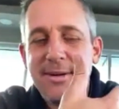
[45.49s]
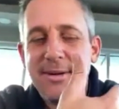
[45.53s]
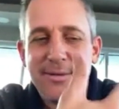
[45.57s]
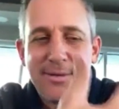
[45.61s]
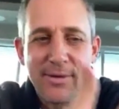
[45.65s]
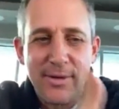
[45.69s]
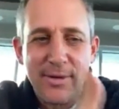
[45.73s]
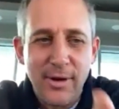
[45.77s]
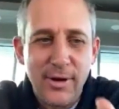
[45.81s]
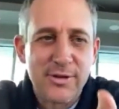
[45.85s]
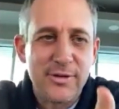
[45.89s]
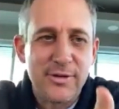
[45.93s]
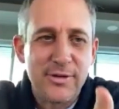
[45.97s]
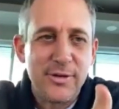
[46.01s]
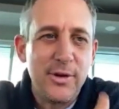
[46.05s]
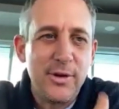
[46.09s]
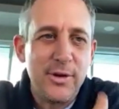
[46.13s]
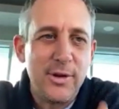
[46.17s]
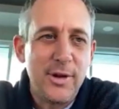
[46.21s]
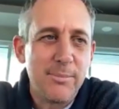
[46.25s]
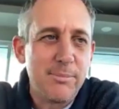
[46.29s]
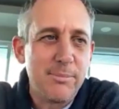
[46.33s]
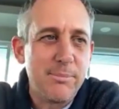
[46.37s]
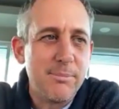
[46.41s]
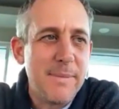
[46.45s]
for those of you
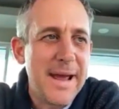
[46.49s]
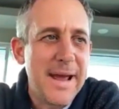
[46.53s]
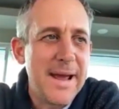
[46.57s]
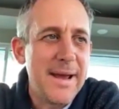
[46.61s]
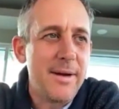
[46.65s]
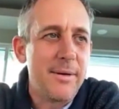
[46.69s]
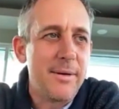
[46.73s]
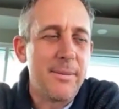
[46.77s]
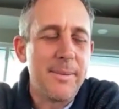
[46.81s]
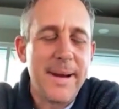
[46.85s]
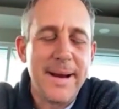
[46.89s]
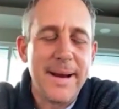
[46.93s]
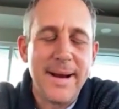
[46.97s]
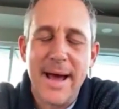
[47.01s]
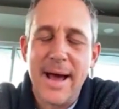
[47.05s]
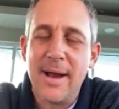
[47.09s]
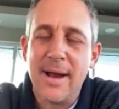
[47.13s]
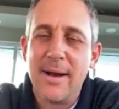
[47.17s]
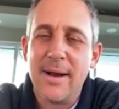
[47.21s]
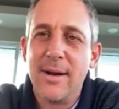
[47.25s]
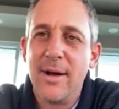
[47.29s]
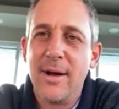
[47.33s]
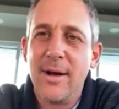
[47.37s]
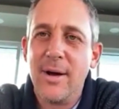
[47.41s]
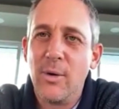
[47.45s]
that may or may not
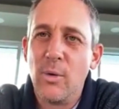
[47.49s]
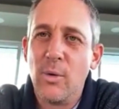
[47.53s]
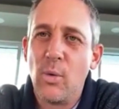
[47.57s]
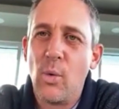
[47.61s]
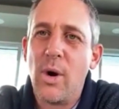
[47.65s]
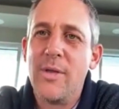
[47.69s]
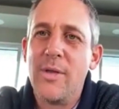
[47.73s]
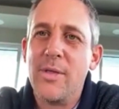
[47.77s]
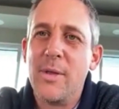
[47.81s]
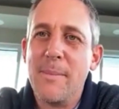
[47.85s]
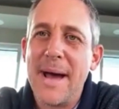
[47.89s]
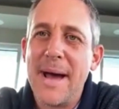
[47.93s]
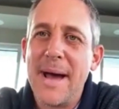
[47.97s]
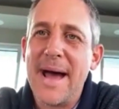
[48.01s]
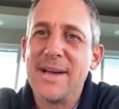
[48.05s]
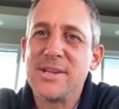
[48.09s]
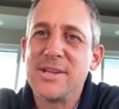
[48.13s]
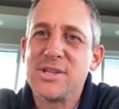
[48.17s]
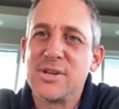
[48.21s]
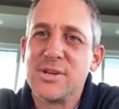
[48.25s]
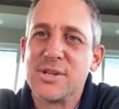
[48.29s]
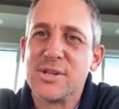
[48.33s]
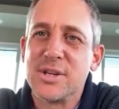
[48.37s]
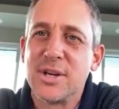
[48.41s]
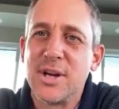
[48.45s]
know, won the
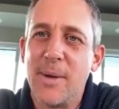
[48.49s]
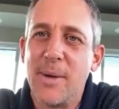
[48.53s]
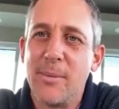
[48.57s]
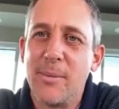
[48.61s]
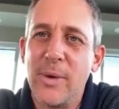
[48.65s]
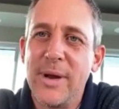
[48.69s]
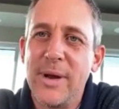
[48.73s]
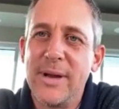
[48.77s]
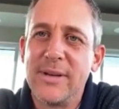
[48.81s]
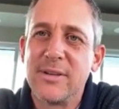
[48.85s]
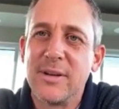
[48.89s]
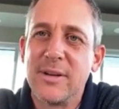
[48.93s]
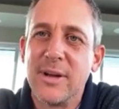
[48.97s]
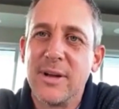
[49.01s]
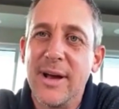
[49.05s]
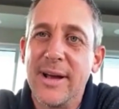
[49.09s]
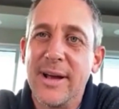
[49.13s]
Masters a couple of weeks ago.